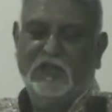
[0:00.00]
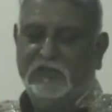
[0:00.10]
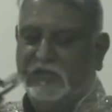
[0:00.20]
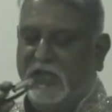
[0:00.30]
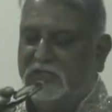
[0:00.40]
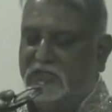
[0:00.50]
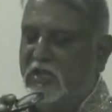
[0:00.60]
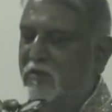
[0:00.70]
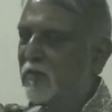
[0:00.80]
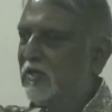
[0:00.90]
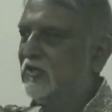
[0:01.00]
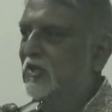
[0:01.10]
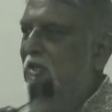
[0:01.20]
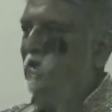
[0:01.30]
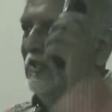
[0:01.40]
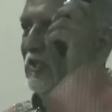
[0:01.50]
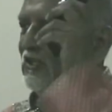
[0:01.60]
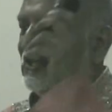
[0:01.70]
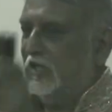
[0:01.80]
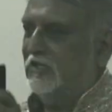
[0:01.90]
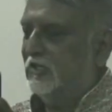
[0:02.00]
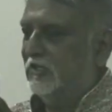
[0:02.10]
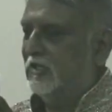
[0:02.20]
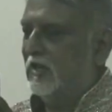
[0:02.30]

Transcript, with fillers: So that's the image. The church is the